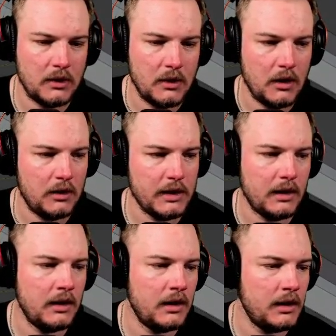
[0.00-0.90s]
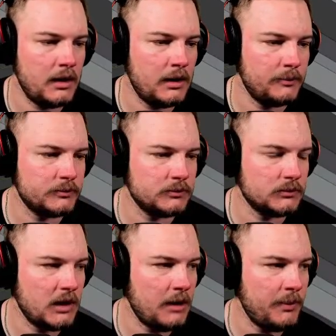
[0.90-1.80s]
Oh yeah,
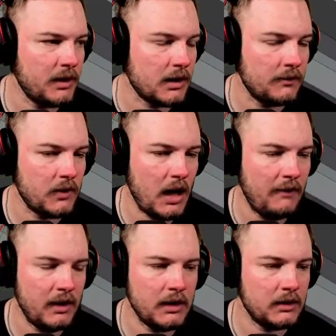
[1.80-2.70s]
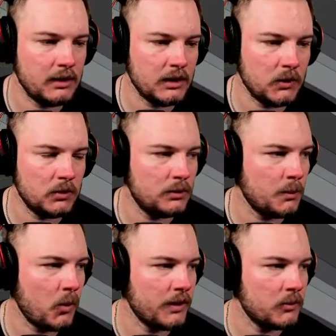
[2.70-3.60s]
Epic. If you have anything, you're
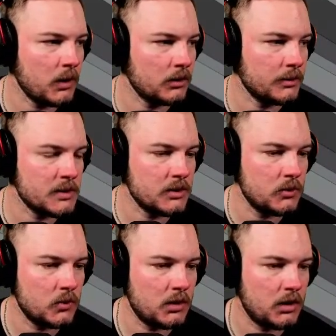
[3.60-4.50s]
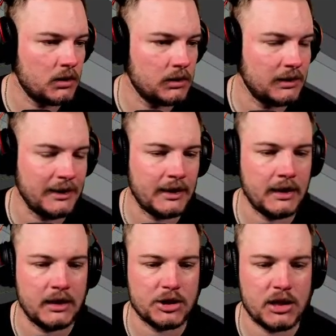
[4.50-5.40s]
more than welcome to link it
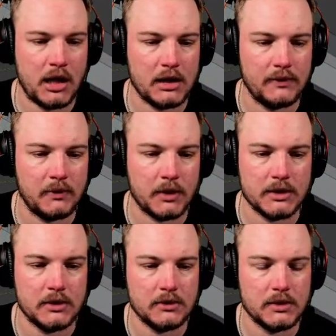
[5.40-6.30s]
in chat if you want to. If